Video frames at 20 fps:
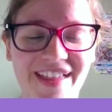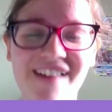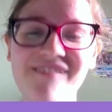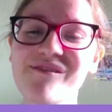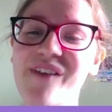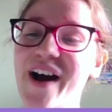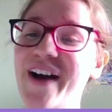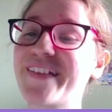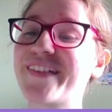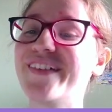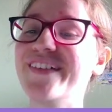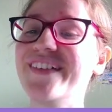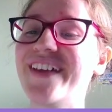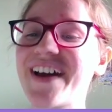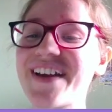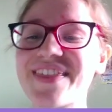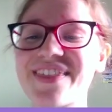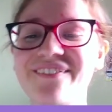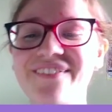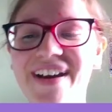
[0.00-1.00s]
I do
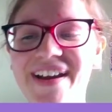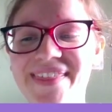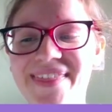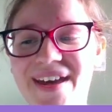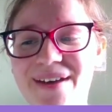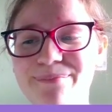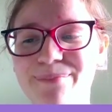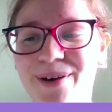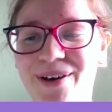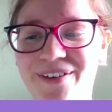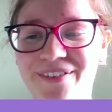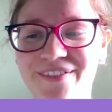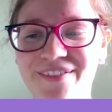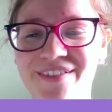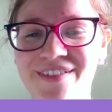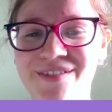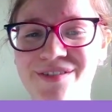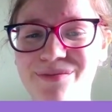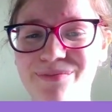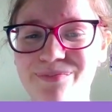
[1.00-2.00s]
like the way they're
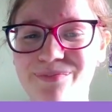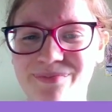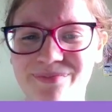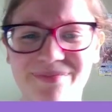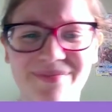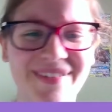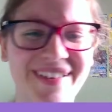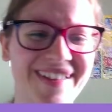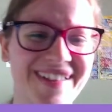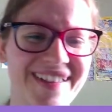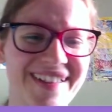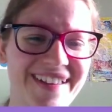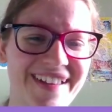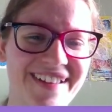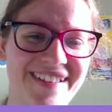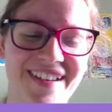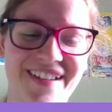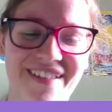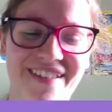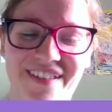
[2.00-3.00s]
posed.
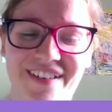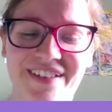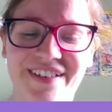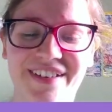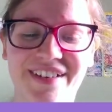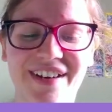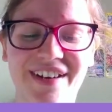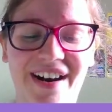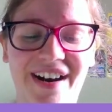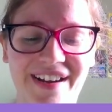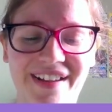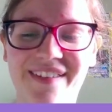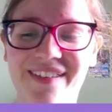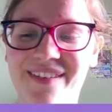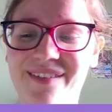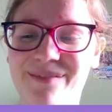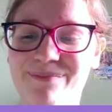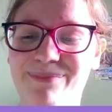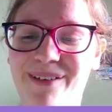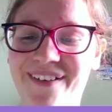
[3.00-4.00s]
It is a
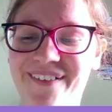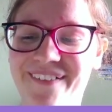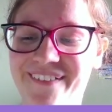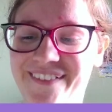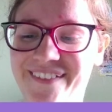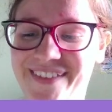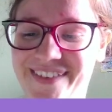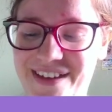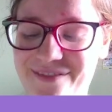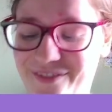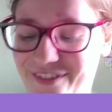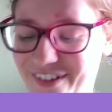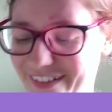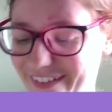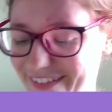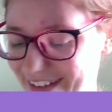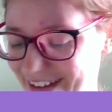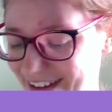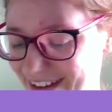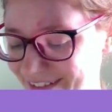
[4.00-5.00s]
nice pose they've
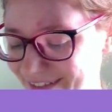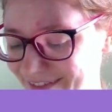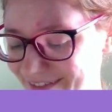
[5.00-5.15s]
got there.